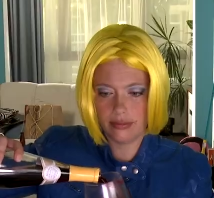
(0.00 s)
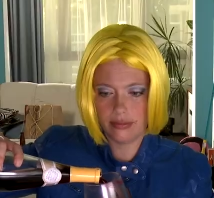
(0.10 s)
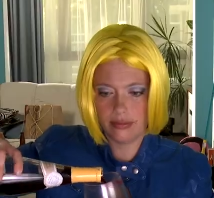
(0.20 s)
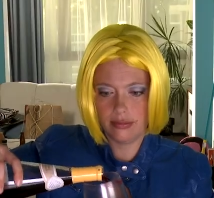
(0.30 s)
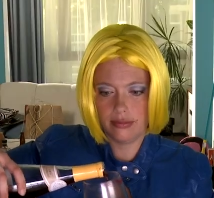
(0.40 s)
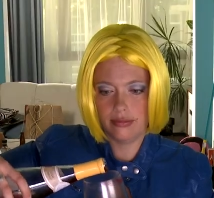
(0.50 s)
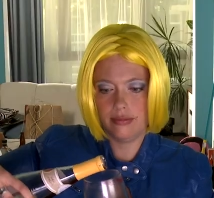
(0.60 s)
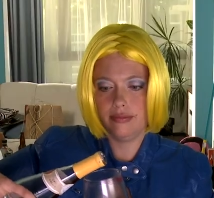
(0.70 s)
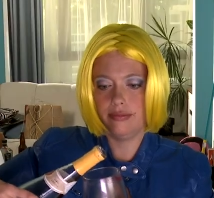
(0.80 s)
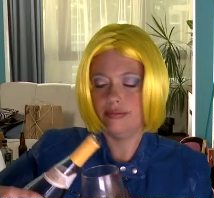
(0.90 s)

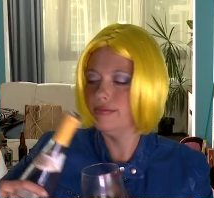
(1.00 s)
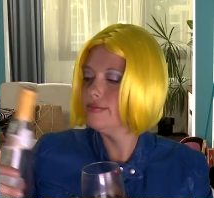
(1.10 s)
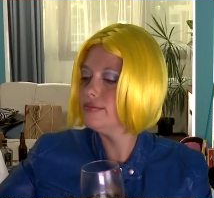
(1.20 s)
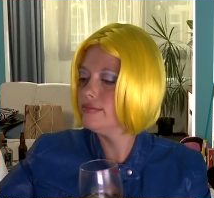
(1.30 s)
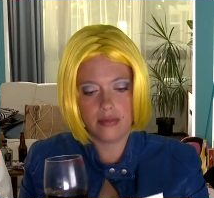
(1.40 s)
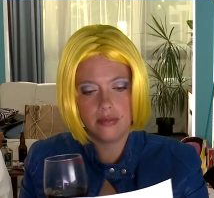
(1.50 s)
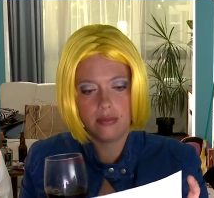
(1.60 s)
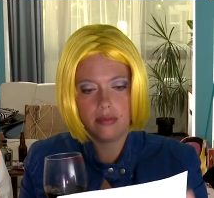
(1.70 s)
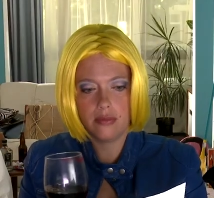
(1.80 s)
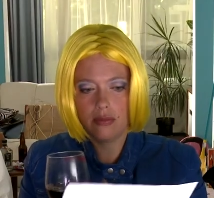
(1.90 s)

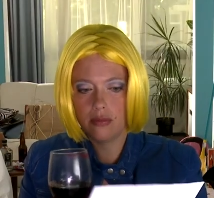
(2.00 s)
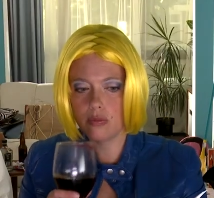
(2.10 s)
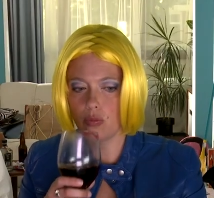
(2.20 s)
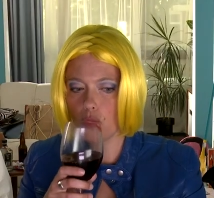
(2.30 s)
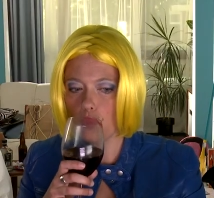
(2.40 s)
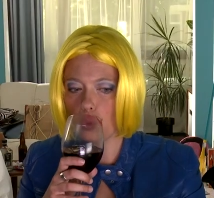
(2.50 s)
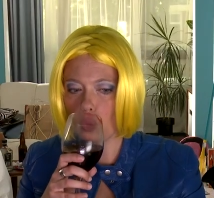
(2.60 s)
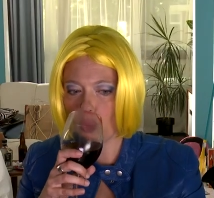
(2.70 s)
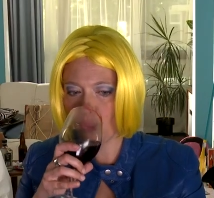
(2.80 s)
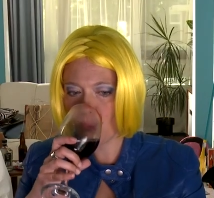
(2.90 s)

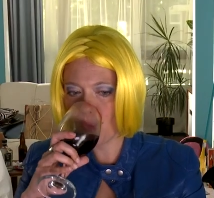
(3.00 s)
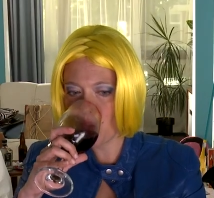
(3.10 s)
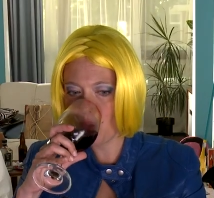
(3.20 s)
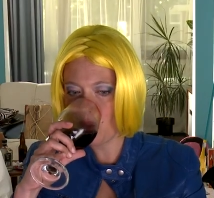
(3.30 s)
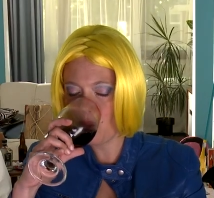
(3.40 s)
No one is speaking in this clip.